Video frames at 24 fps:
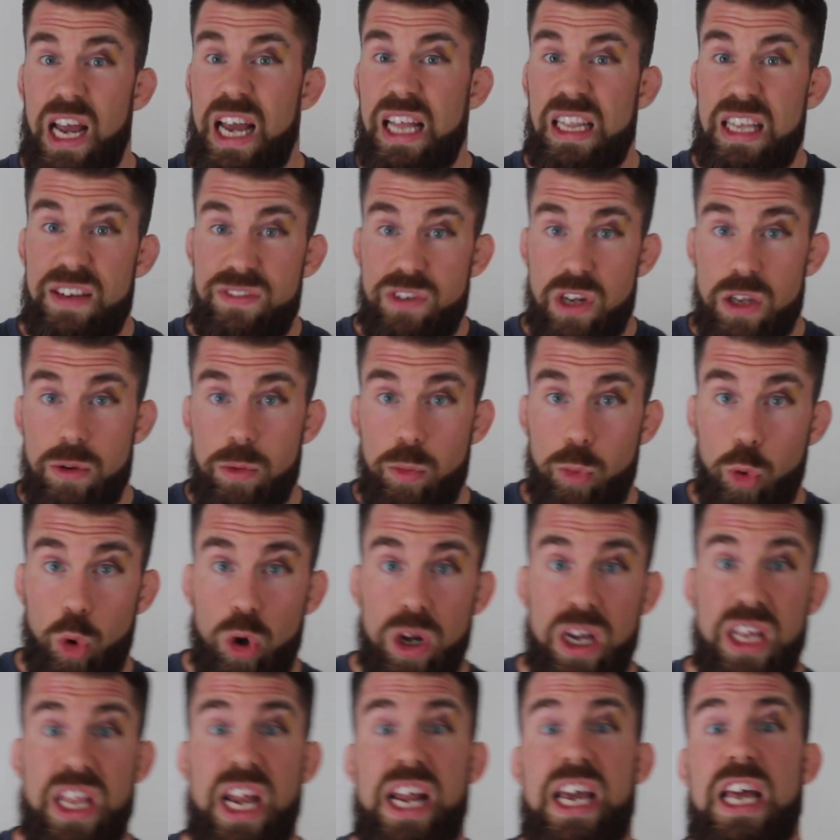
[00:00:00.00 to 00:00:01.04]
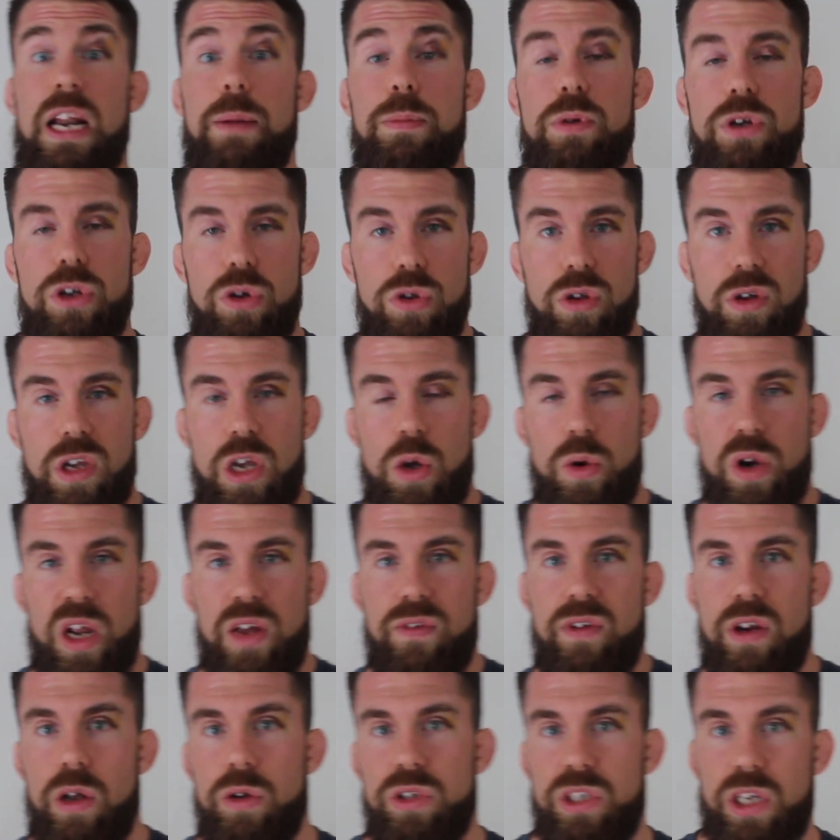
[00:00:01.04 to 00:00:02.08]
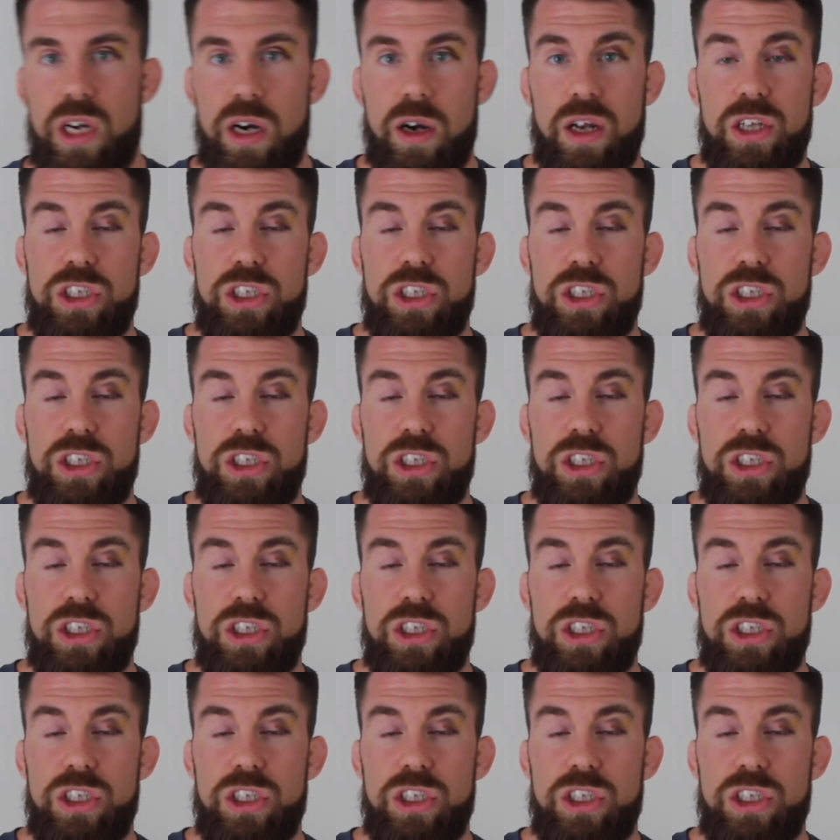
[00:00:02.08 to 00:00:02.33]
I lift in the morning and I get up and do the Q&A videos there.